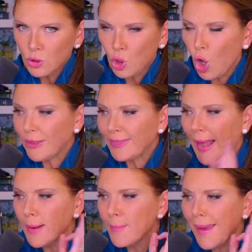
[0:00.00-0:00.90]

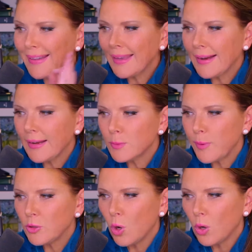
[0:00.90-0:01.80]
Totalmente en
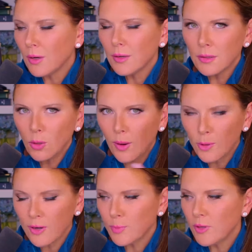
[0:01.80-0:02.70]
español. Yo
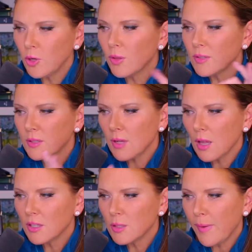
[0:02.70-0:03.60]
hablo español. This is all
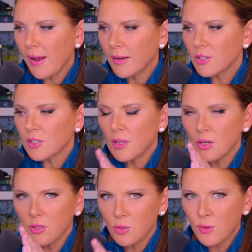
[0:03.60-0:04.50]
in Spanish.
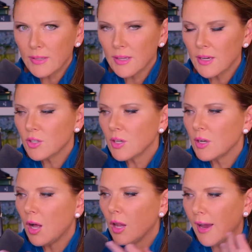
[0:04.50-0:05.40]
There's a translation.
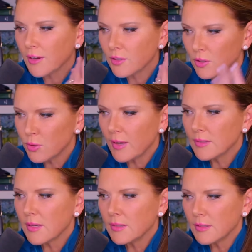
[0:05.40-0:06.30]
I'll actually
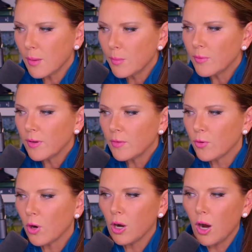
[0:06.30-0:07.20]
translate some of it
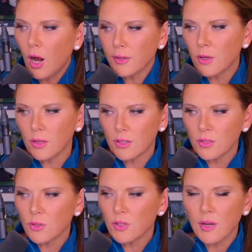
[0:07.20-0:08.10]
for our audio
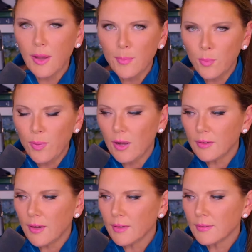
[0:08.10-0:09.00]
listeners on Apple
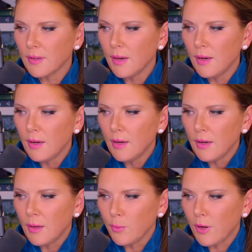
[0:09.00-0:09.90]
Podcasts.
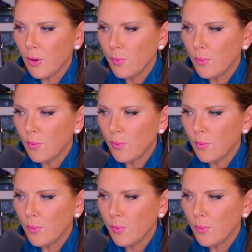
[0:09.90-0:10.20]
Here we go.